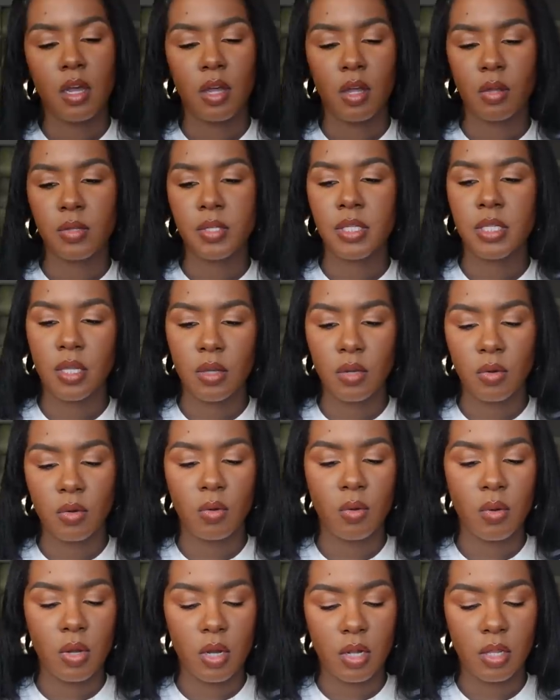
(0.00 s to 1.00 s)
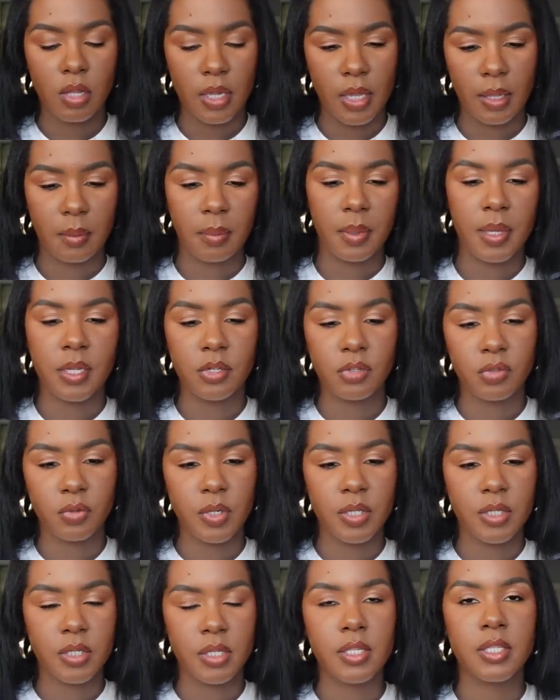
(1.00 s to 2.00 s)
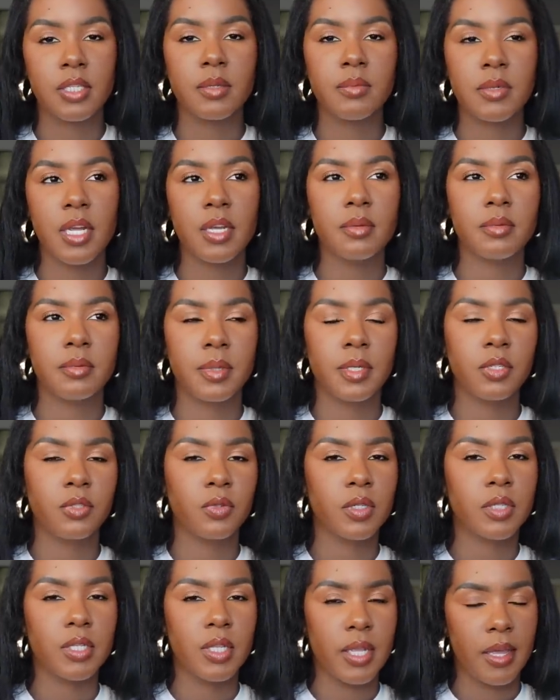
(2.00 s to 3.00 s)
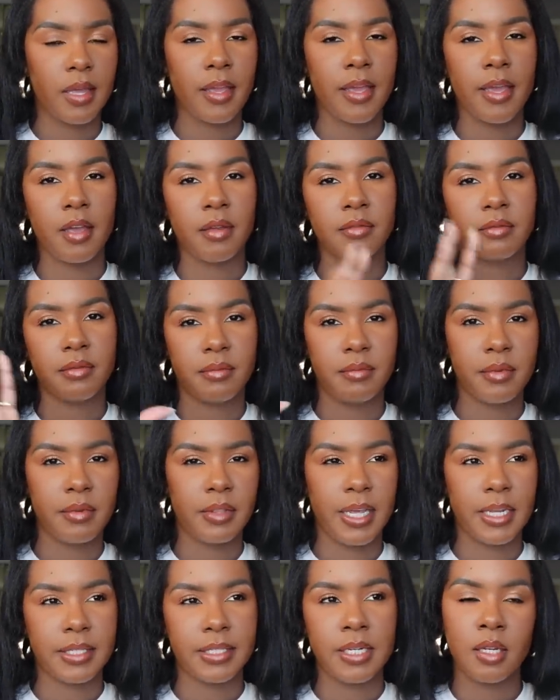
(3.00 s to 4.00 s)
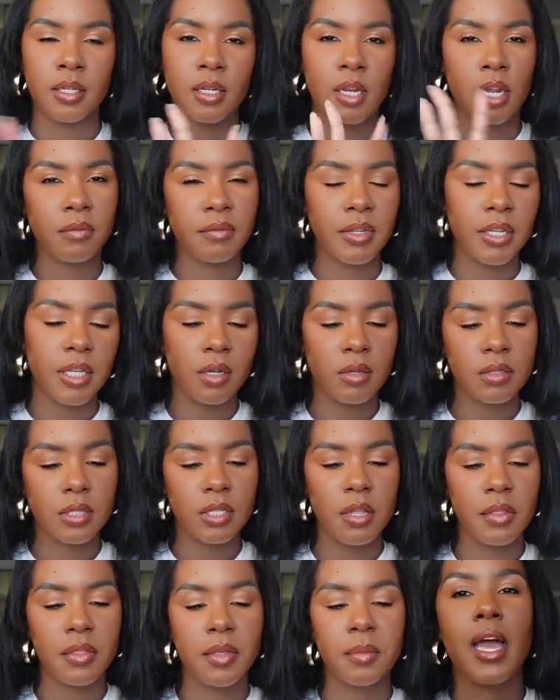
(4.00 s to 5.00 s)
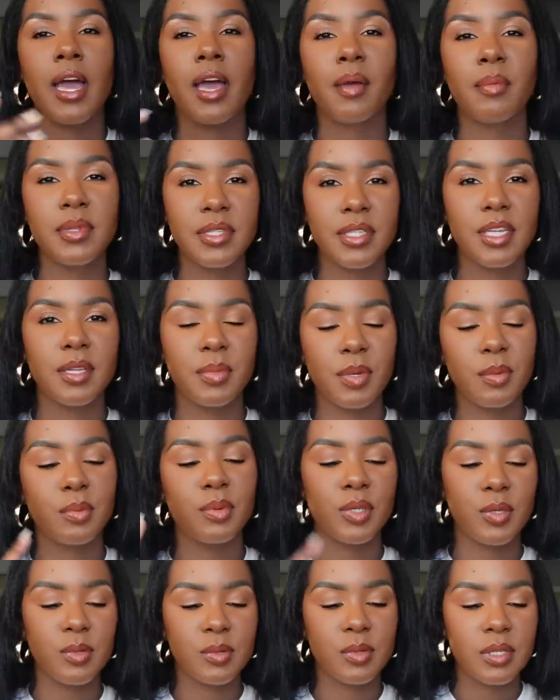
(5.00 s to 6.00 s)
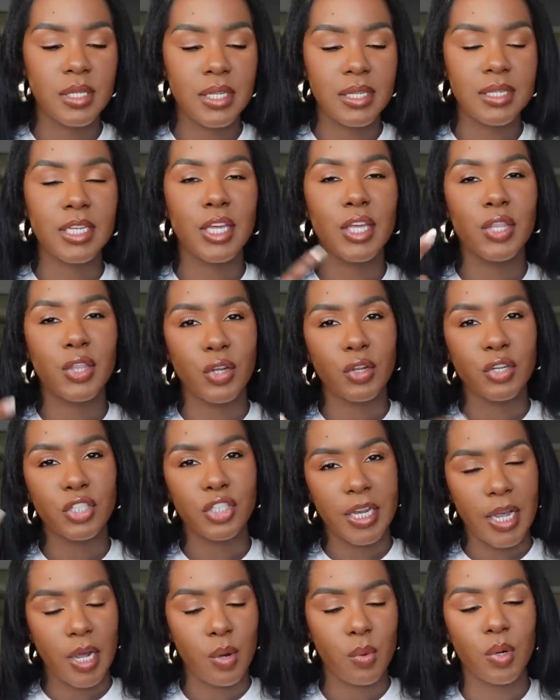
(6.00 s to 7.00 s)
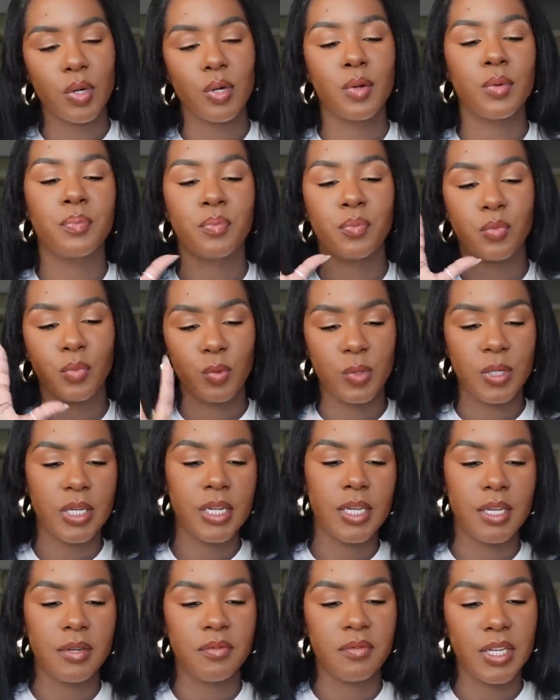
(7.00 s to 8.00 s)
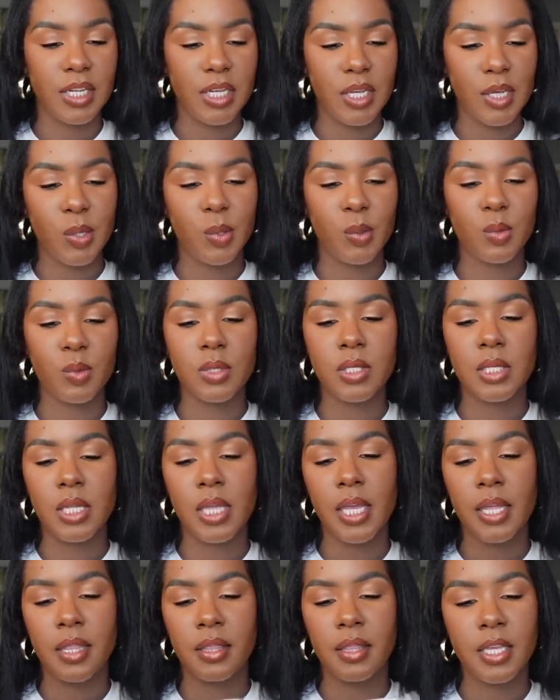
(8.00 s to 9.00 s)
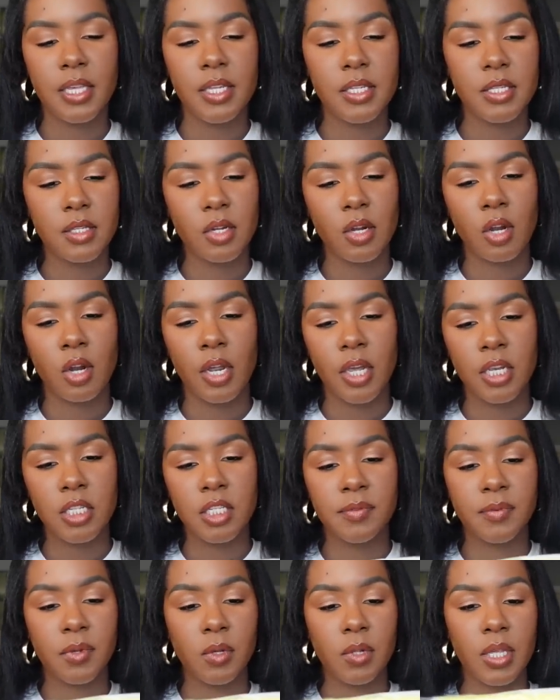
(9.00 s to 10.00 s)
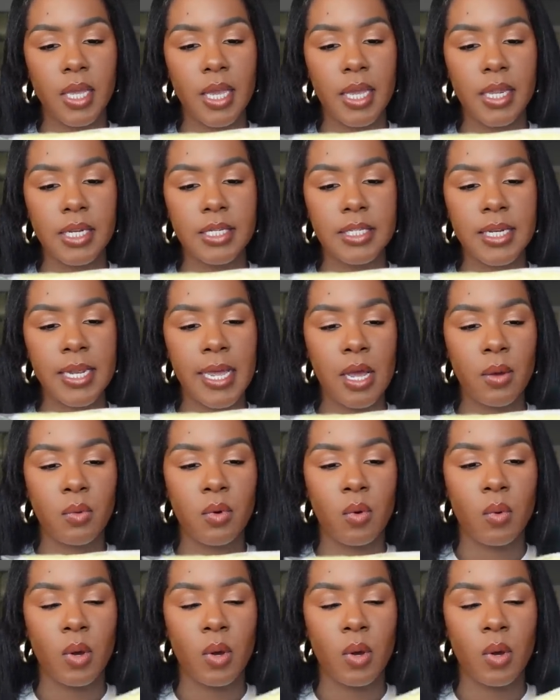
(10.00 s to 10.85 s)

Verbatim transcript: also on like pinterest because sometimes pinterest have like TikTok videos on them. I've been seeing people use these in their shower routine videos and these are exfoliating towel